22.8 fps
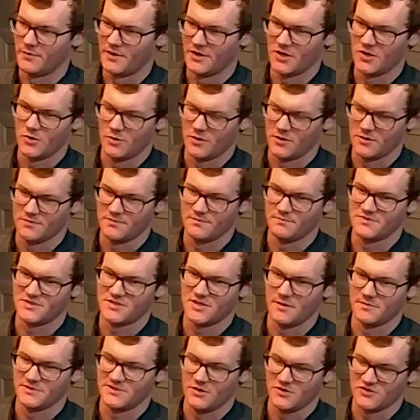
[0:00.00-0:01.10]
marrow or
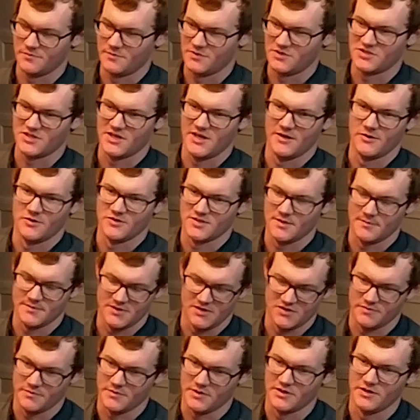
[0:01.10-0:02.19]
stem cells from their skin or stem cells
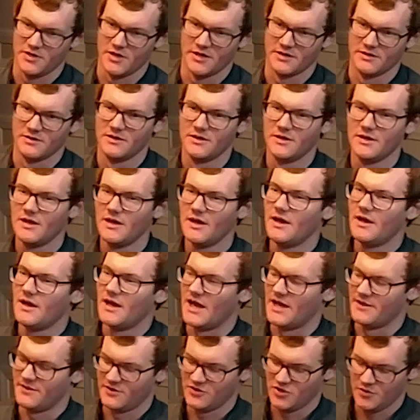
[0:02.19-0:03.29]
from their gut,
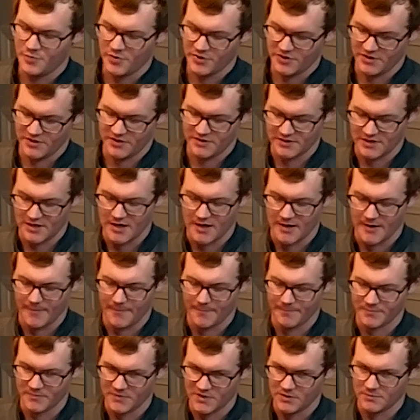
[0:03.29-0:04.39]
and then you put it
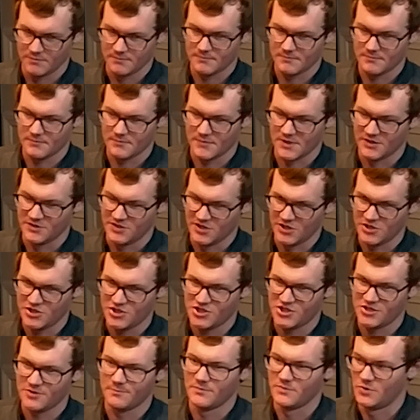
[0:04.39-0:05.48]
in a
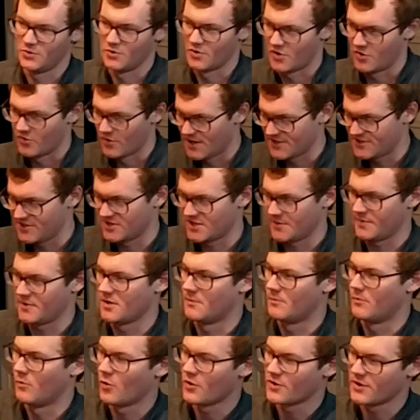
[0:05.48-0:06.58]
dish. You regress it to
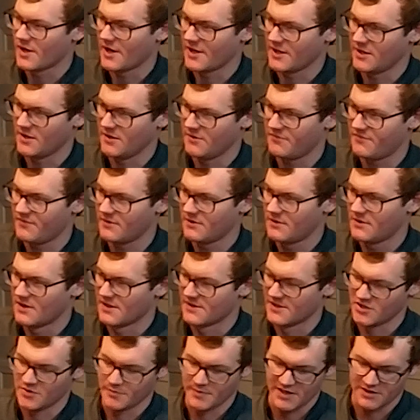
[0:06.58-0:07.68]
become more naive, and
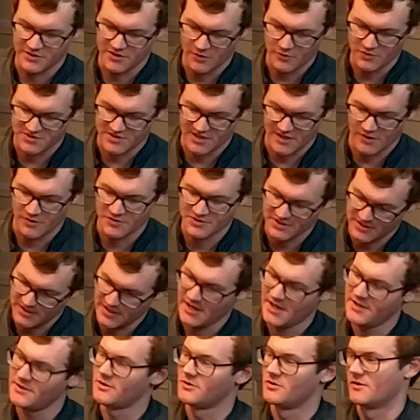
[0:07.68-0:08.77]
then you make those cells
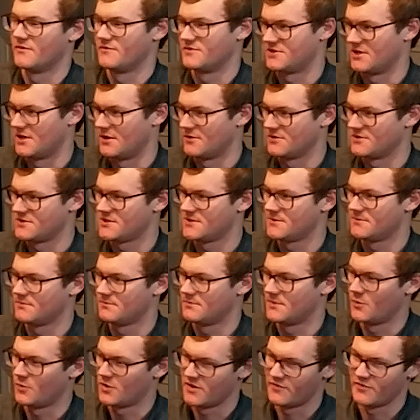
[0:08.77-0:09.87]
into nerve cells,
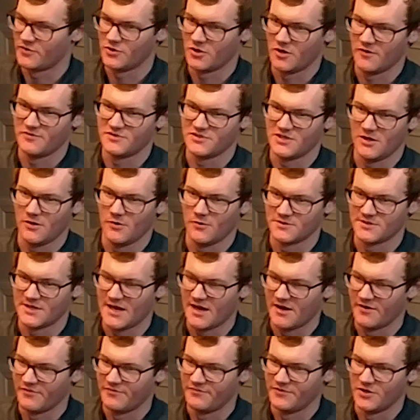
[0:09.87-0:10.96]
and whatever nerve cells
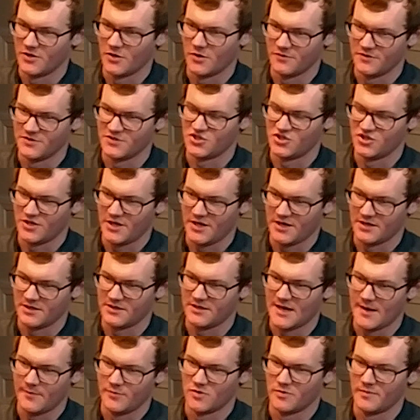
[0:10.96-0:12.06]
have this genetic
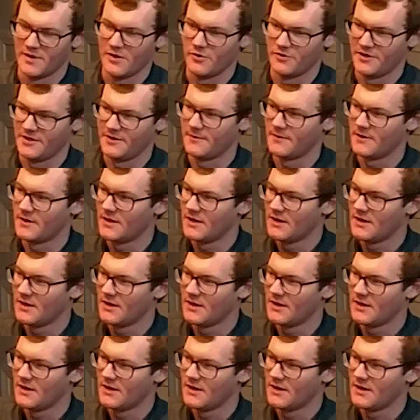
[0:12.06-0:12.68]
abnormality.